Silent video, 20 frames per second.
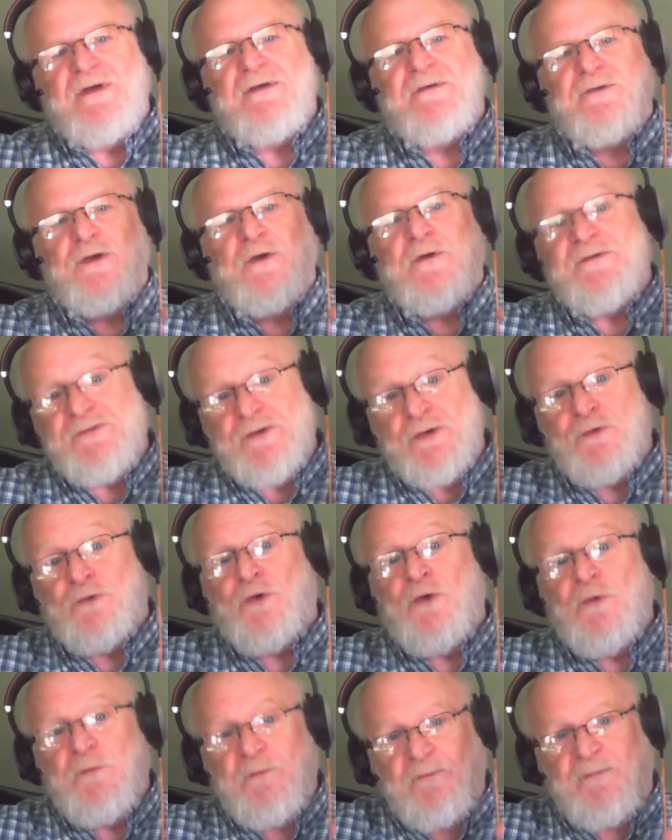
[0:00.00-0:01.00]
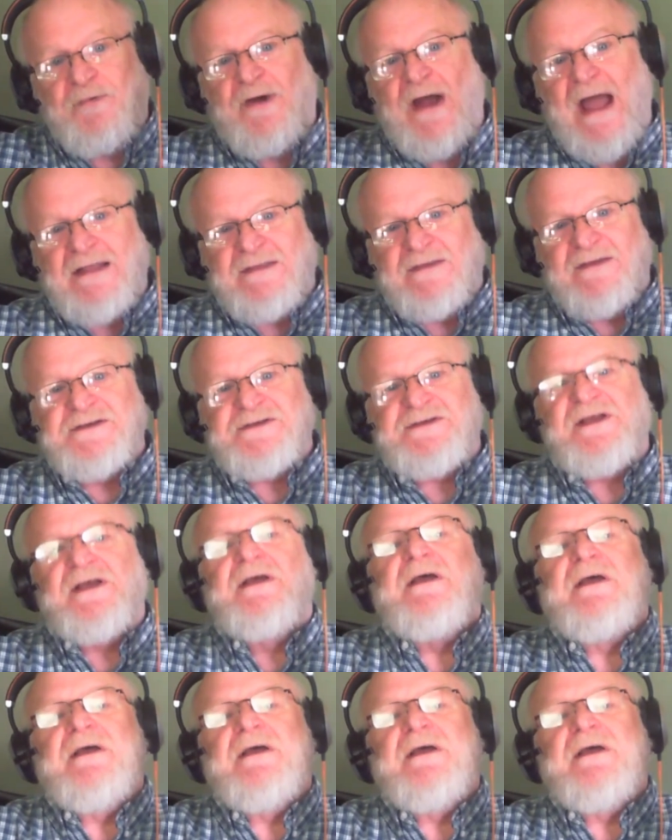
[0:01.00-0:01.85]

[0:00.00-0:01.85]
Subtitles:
you as a group practice,